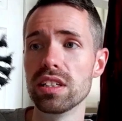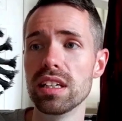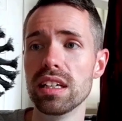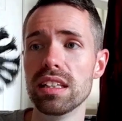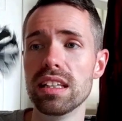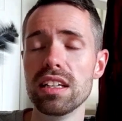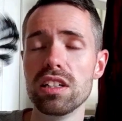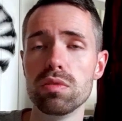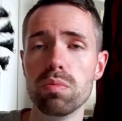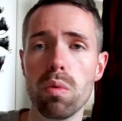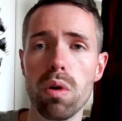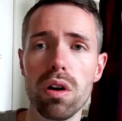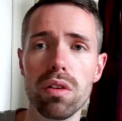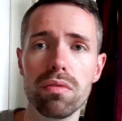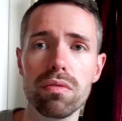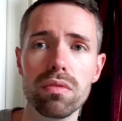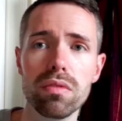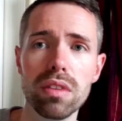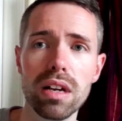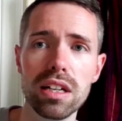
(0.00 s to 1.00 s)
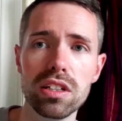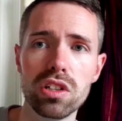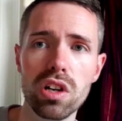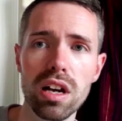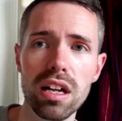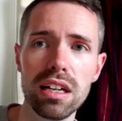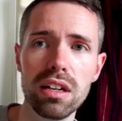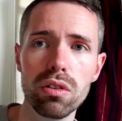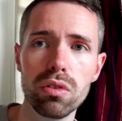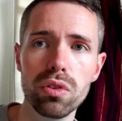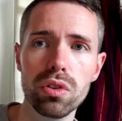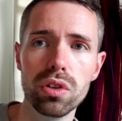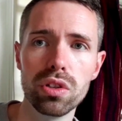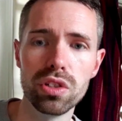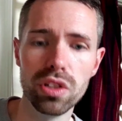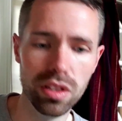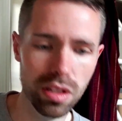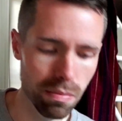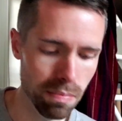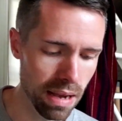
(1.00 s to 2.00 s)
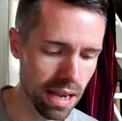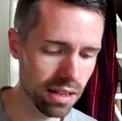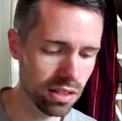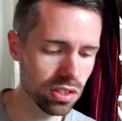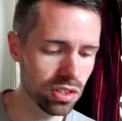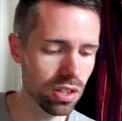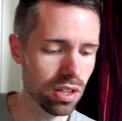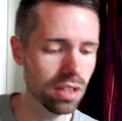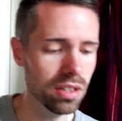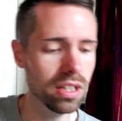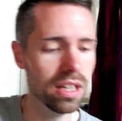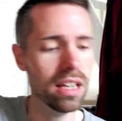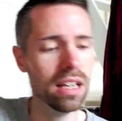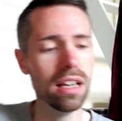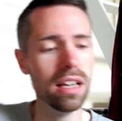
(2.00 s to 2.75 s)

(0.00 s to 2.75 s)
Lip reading: see, this one has got a little nut on the back side.